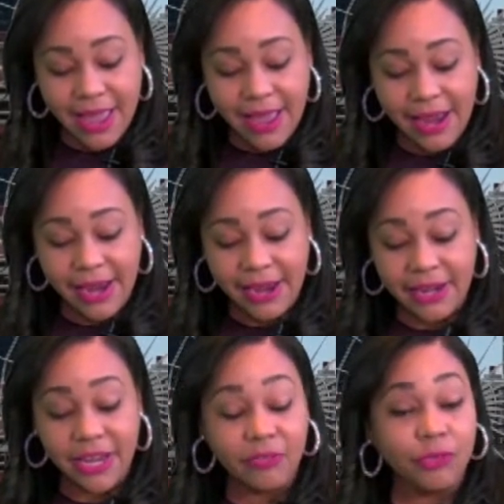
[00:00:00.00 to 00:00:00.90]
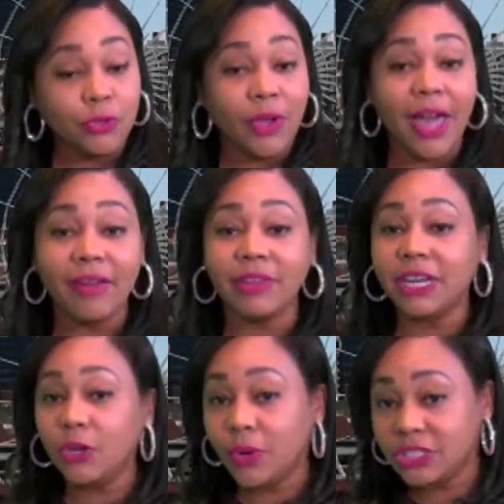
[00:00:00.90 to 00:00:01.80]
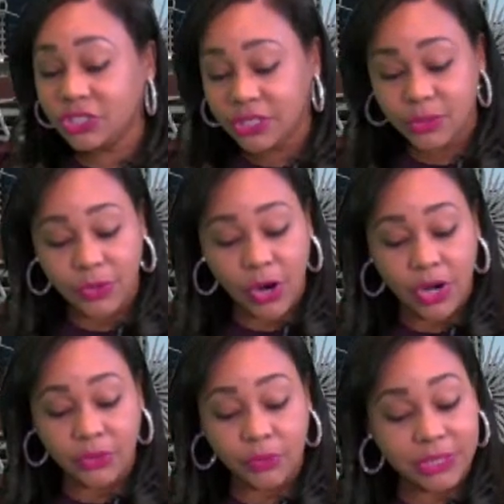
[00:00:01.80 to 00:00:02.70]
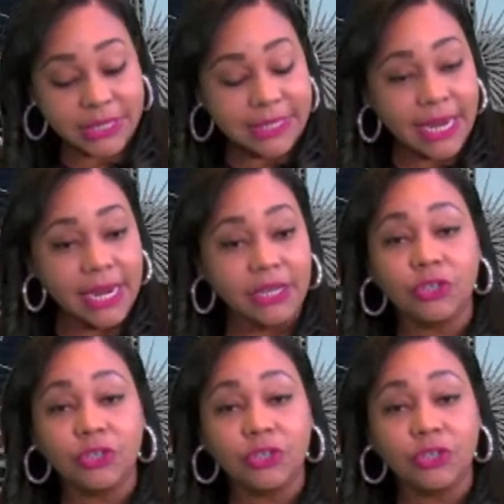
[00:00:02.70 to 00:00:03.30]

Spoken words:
And if you have any questions regarding real estate,